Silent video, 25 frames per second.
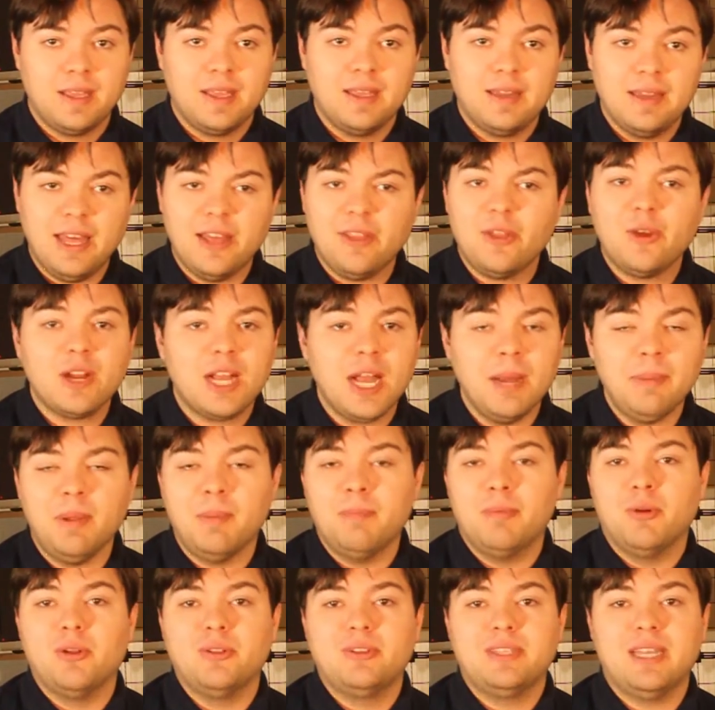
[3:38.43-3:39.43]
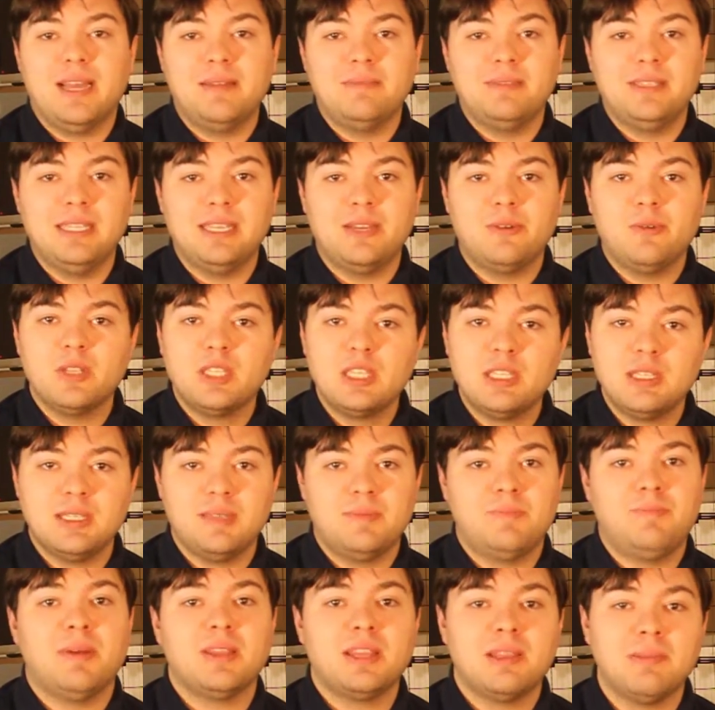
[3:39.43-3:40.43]
Now, there are a couple bullet time sequences,
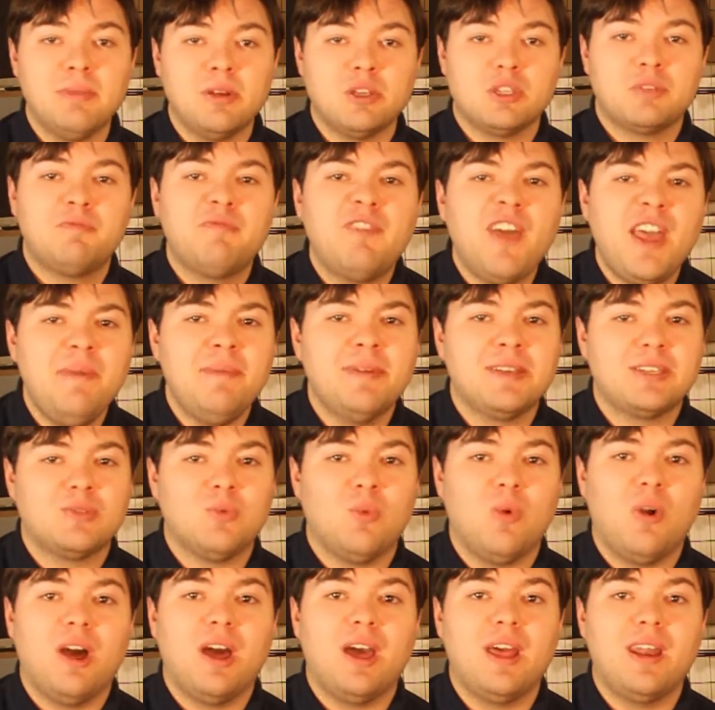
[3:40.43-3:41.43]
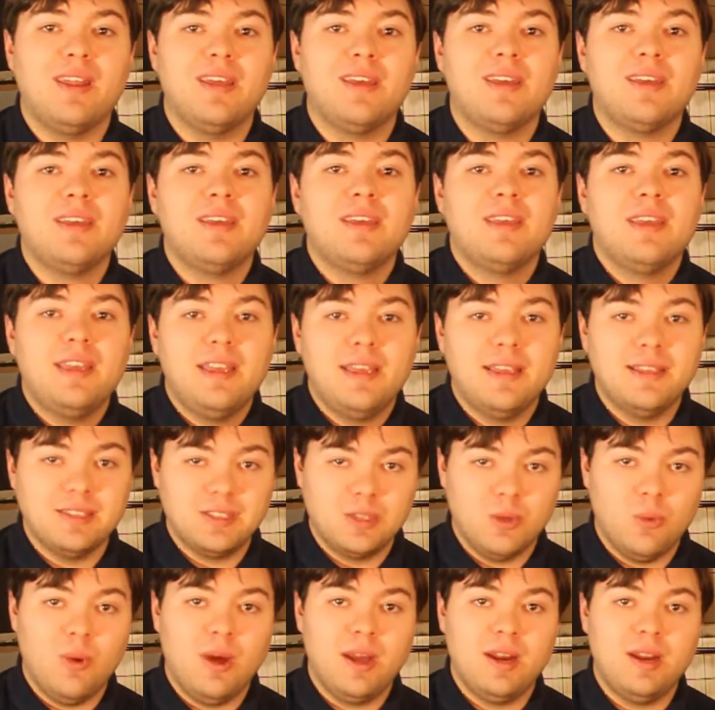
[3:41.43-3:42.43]
but the most famous one is
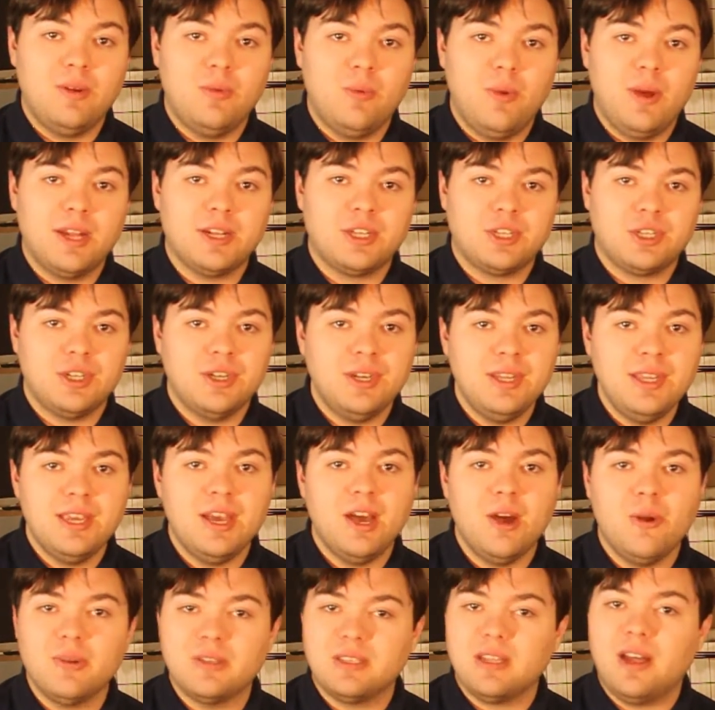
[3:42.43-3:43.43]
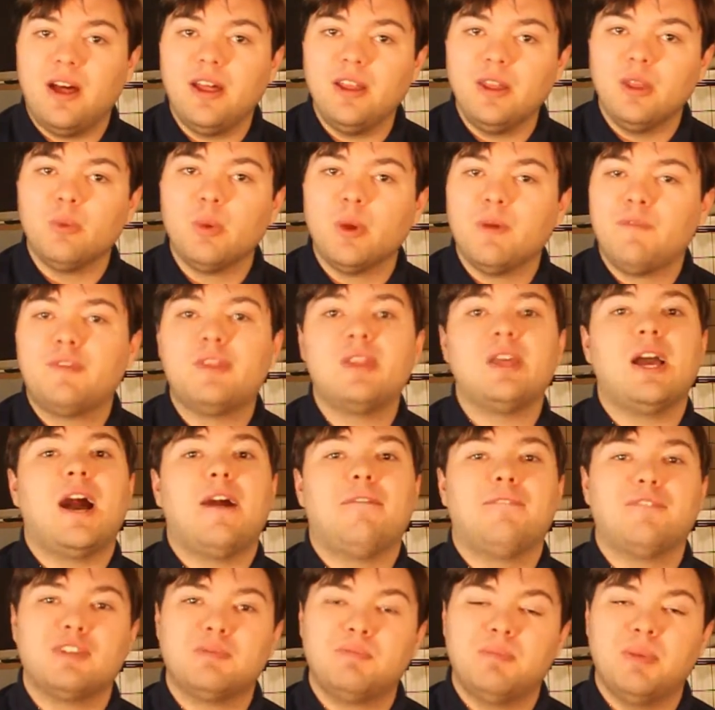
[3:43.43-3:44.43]
the one in which Neo is on the roof of the
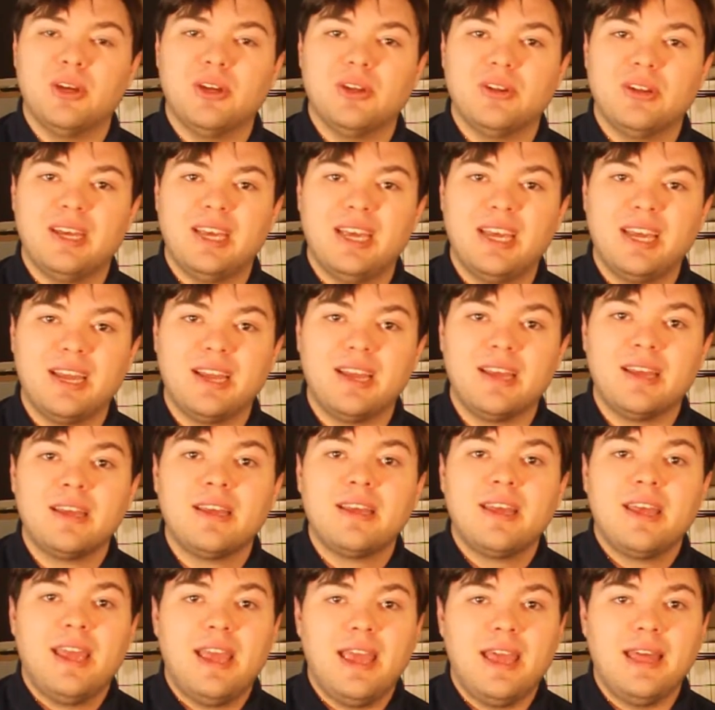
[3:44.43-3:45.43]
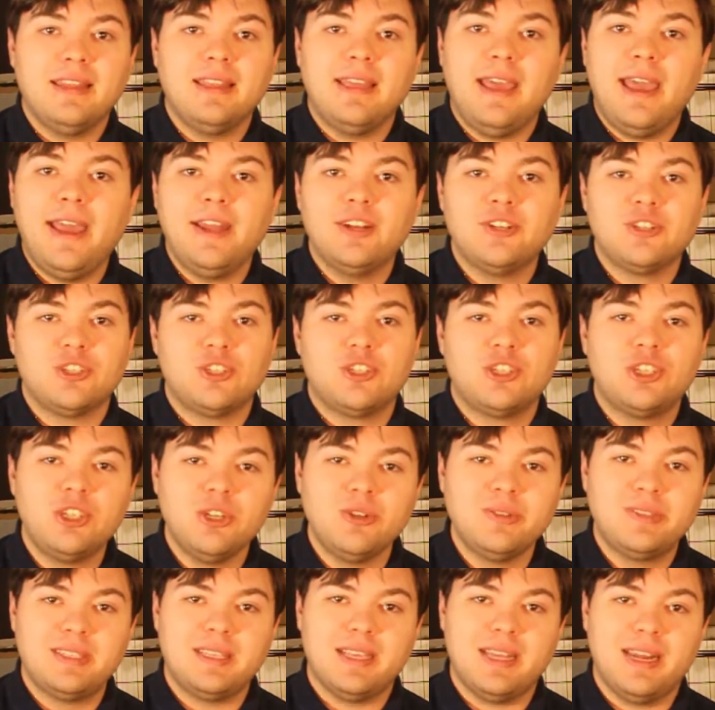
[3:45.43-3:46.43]
office building, and the agent
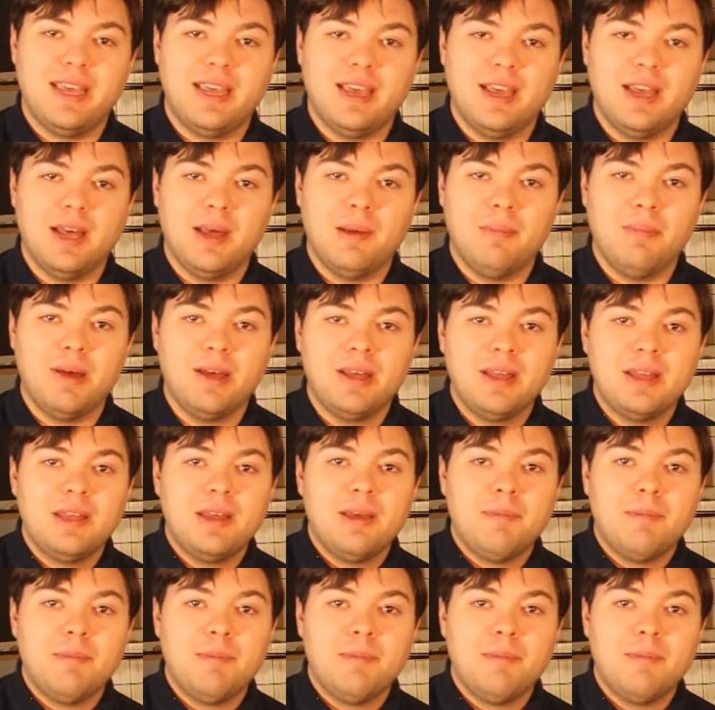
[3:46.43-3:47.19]
shoots at him,